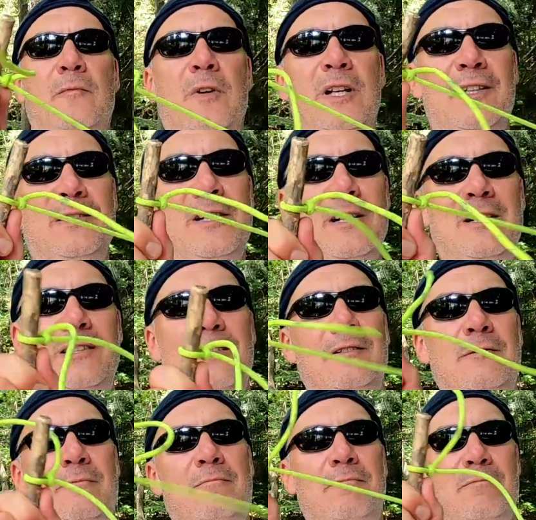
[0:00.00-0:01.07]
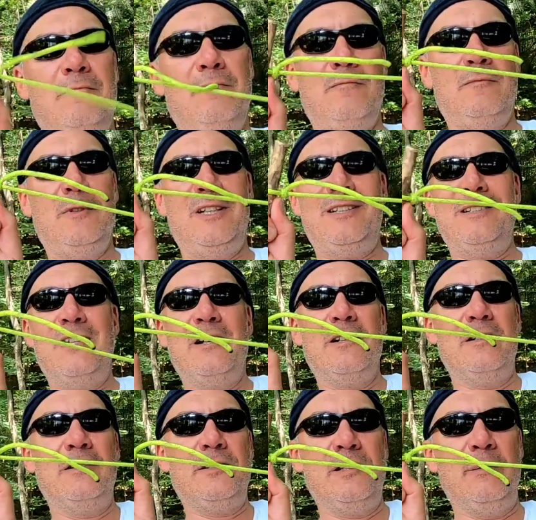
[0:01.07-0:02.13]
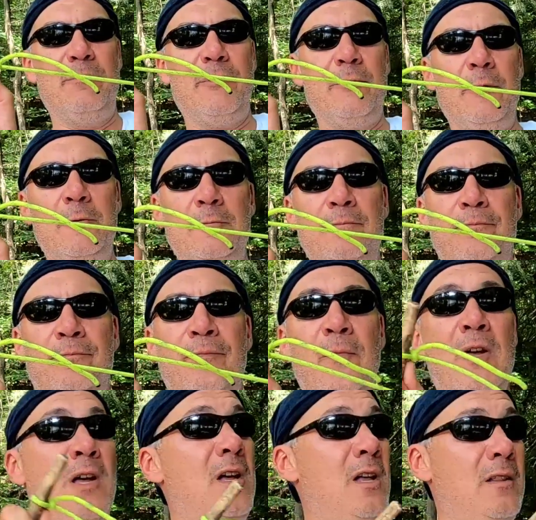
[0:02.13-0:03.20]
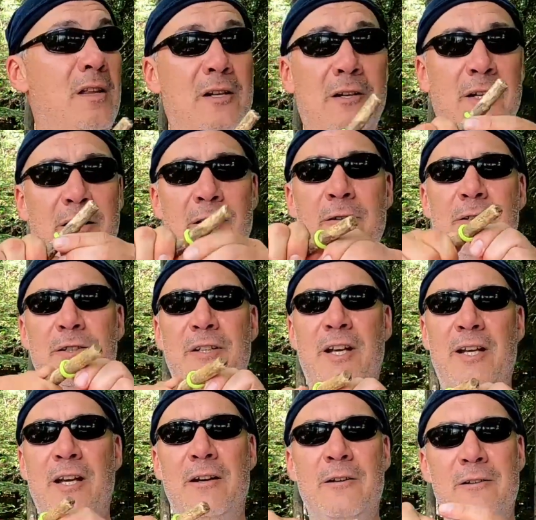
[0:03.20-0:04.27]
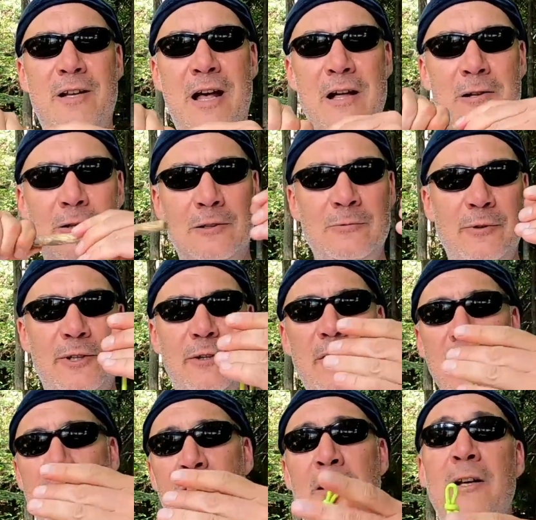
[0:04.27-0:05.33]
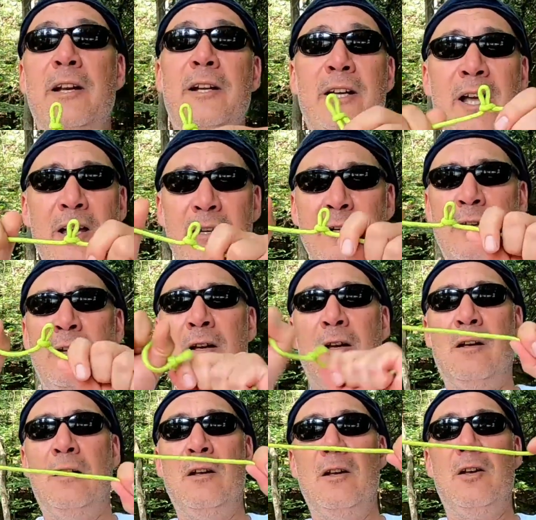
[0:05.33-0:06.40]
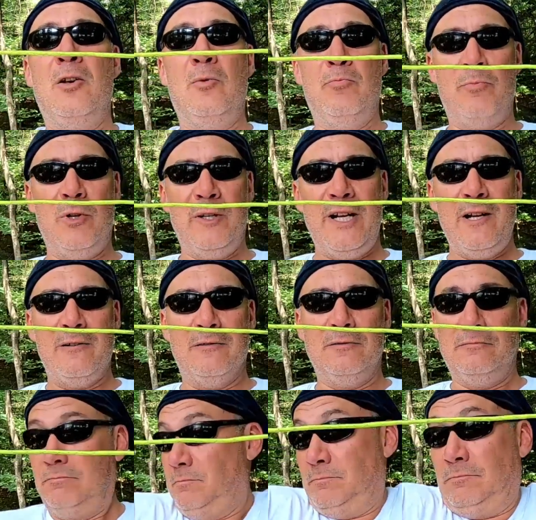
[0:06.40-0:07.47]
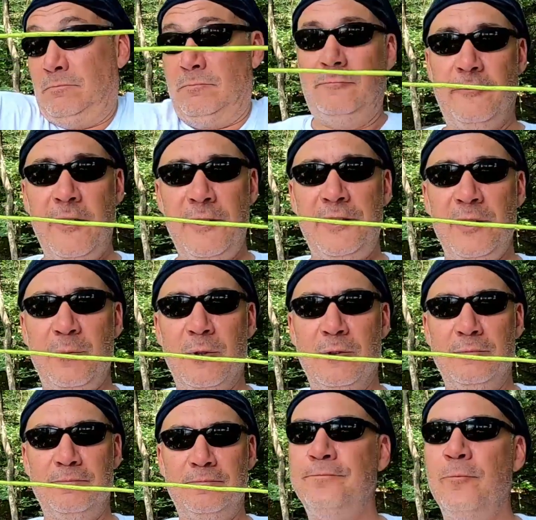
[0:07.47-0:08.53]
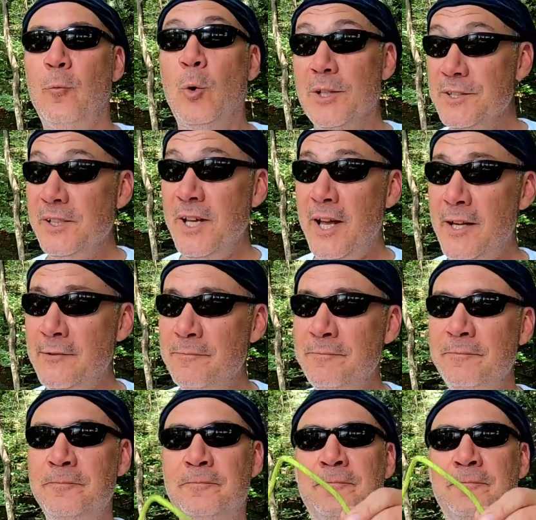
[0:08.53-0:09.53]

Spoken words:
and it's not gonna slip through. Then all you do is take out your toggle when you're done, and again, pull it out. Very simple. Once again,